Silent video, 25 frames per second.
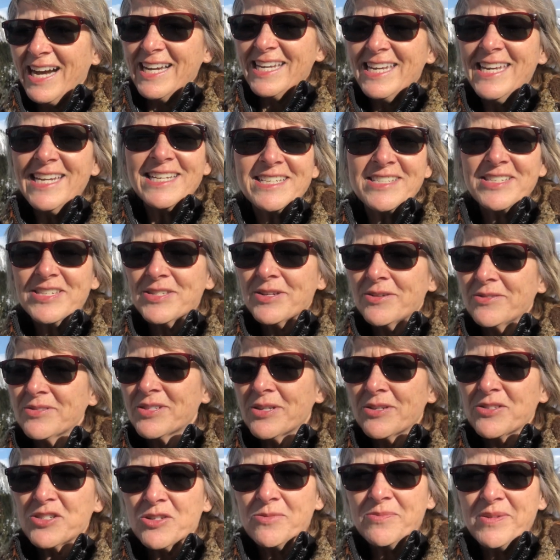He does his own
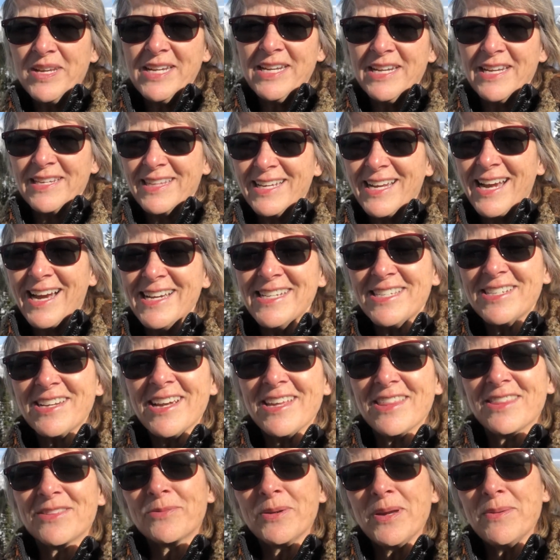social media. The guy's
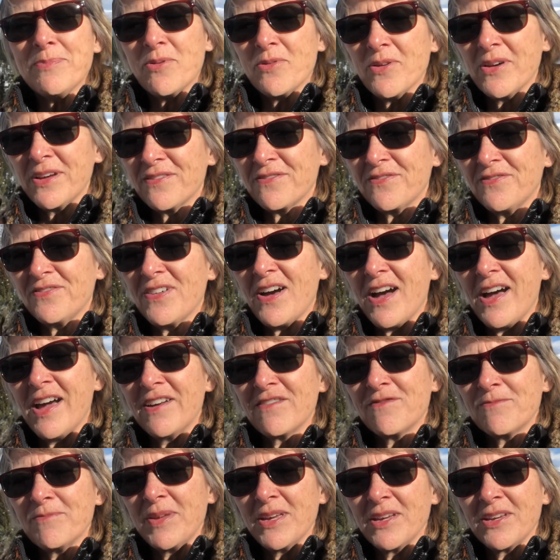got
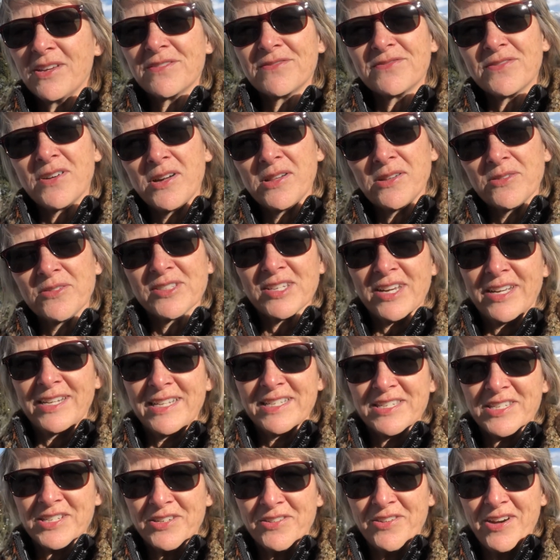3.5 million followers on
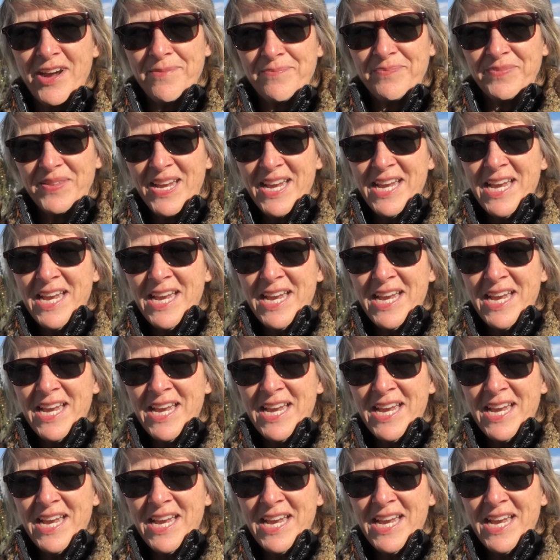Instagram,